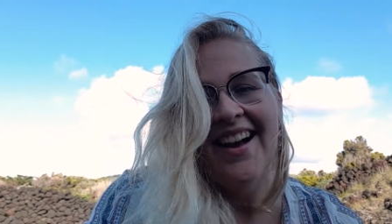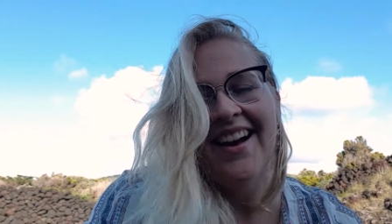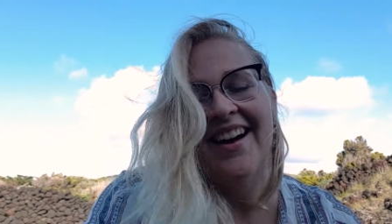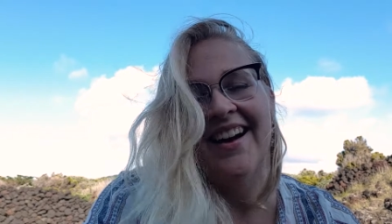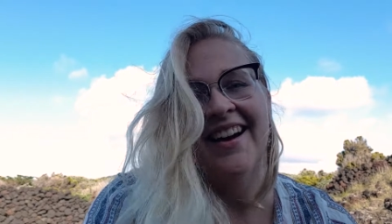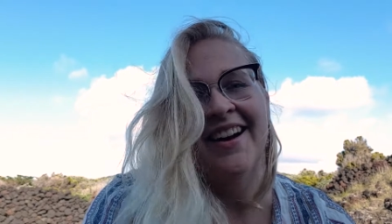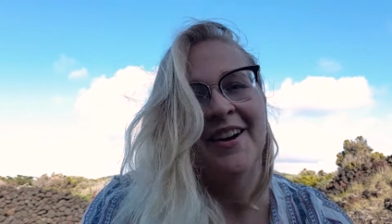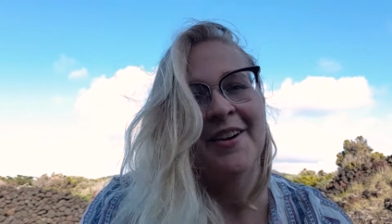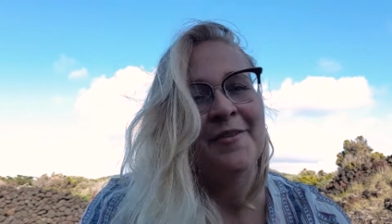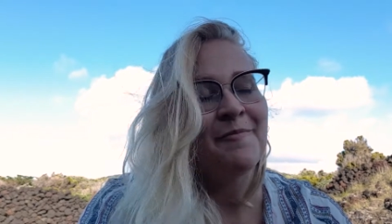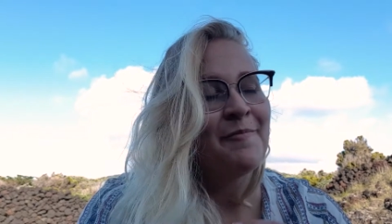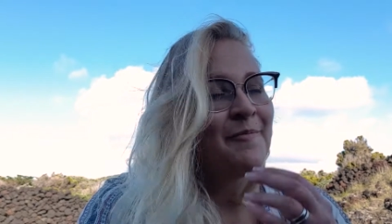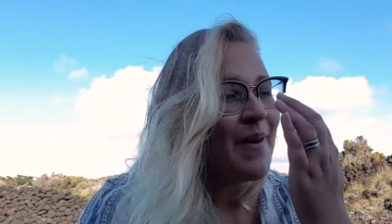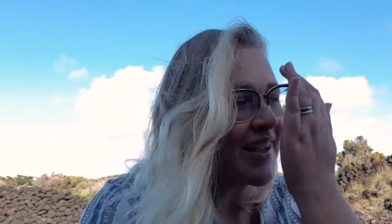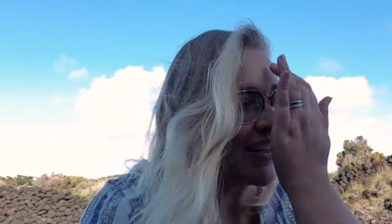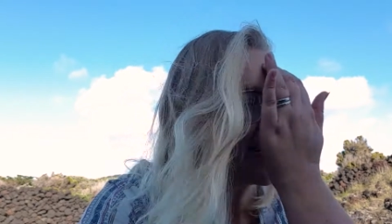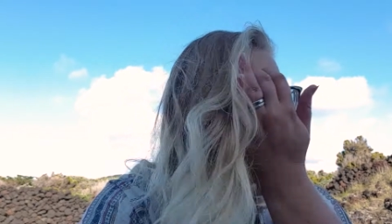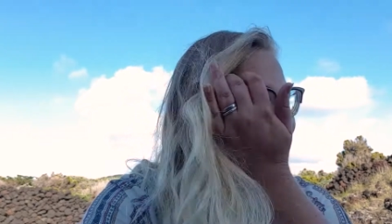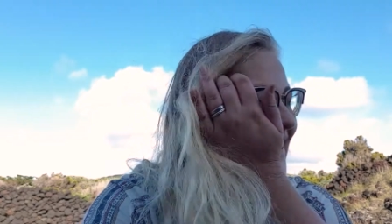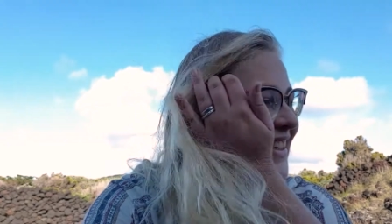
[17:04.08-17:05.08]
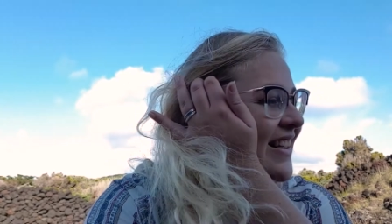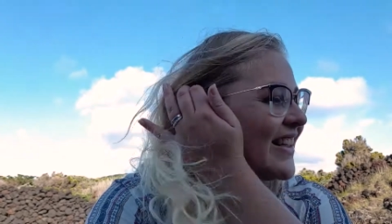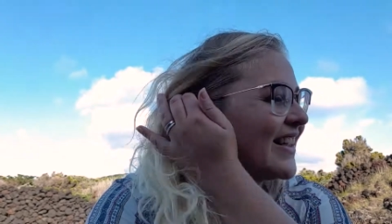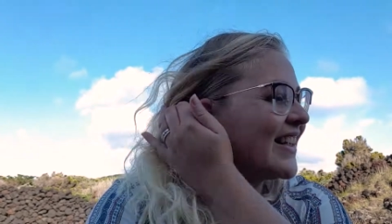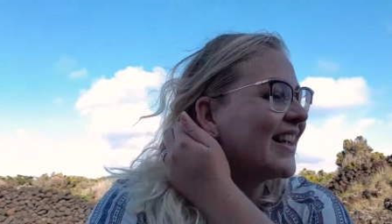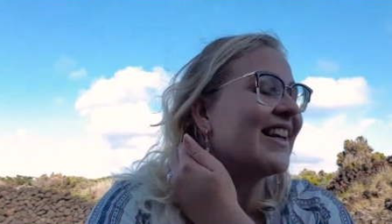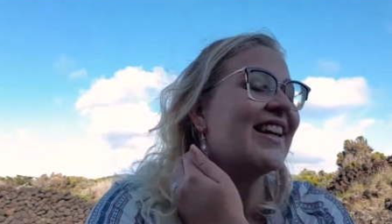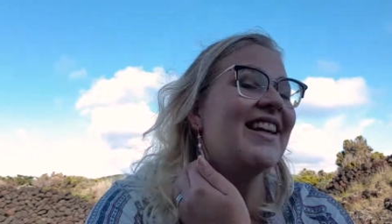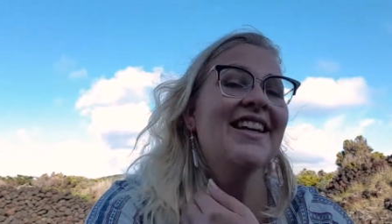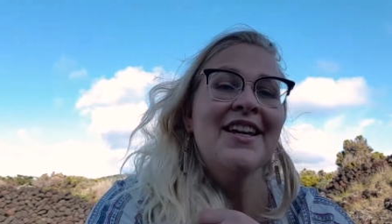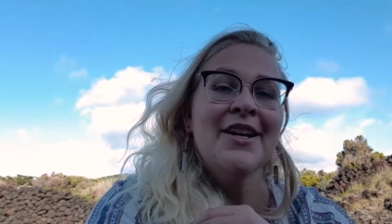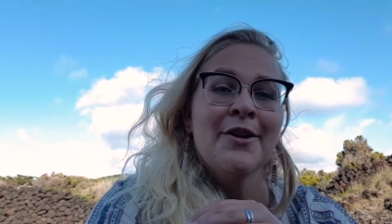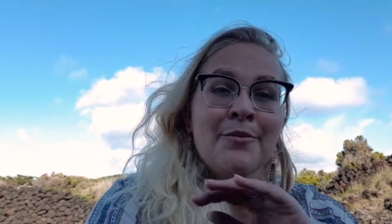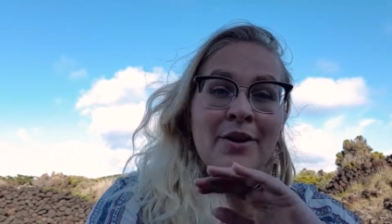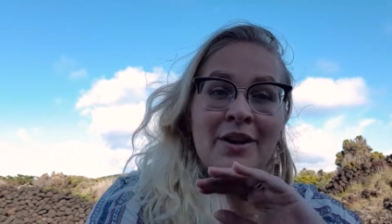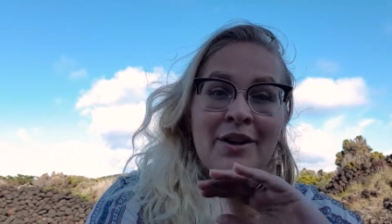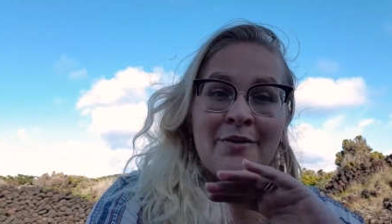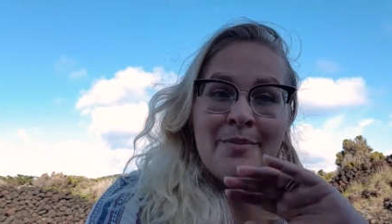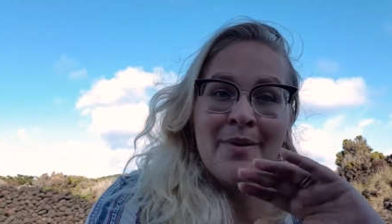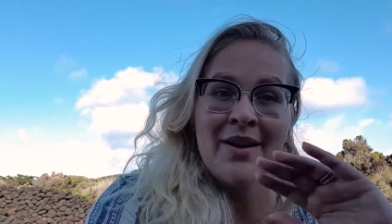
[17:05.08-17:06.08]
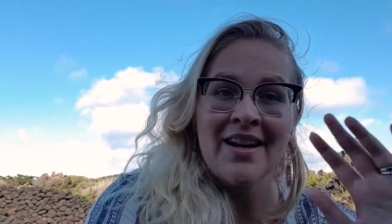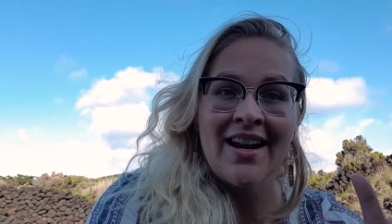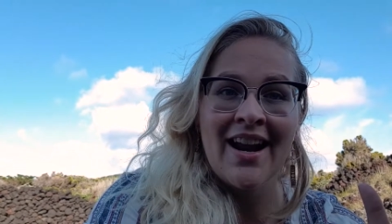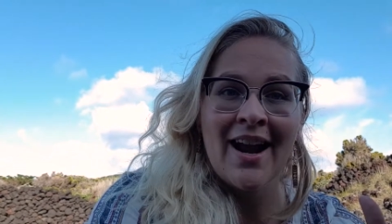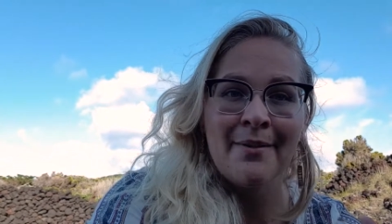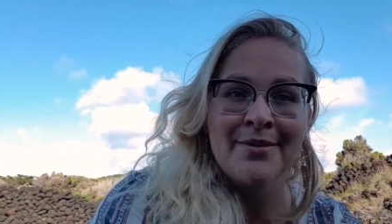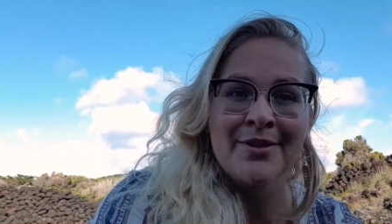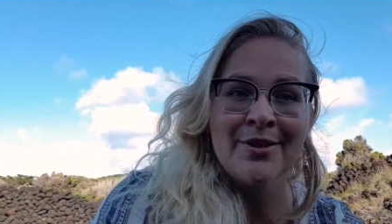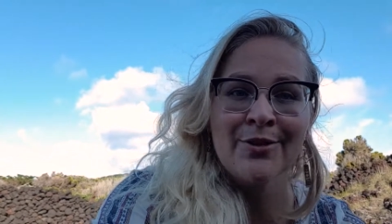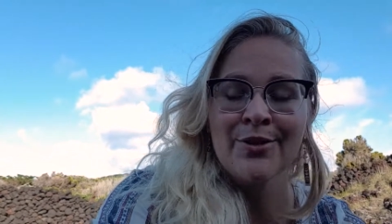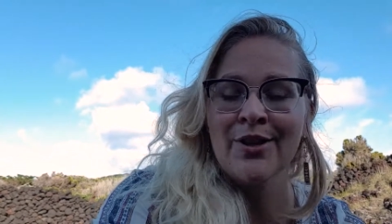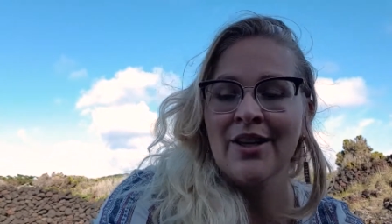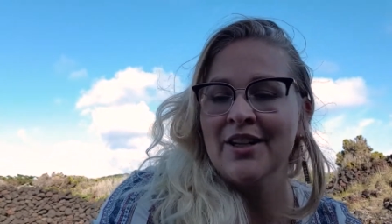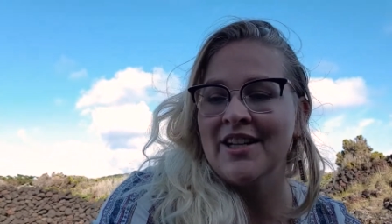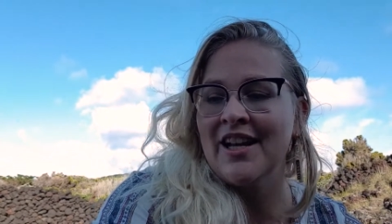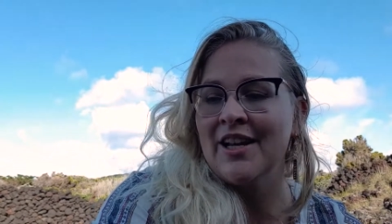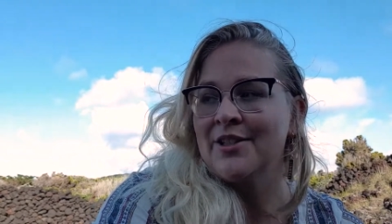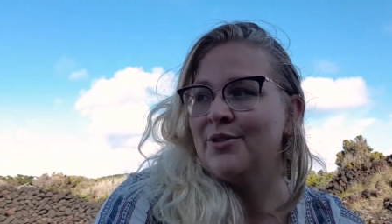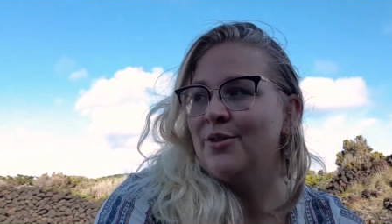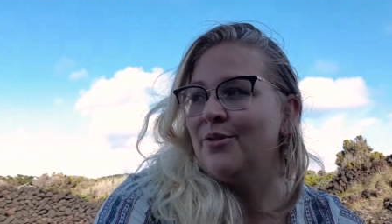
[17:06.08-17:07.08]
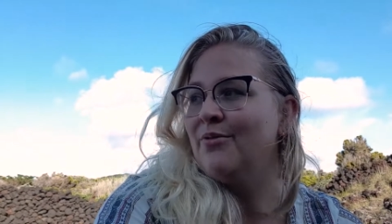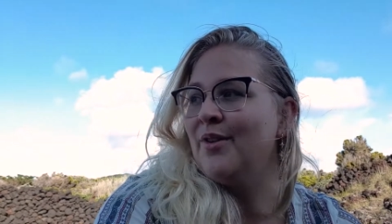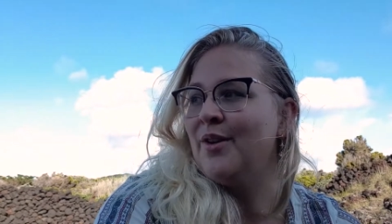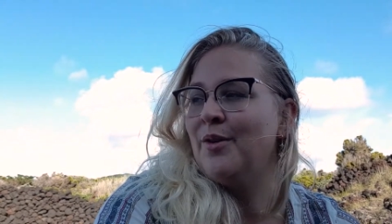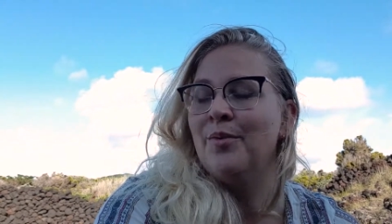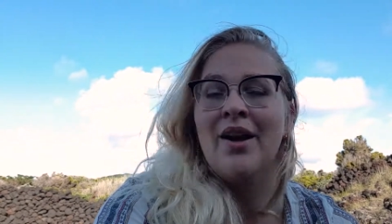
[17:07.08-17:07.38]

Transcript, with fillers: Um, basically, it would have been an absolute catastrophe.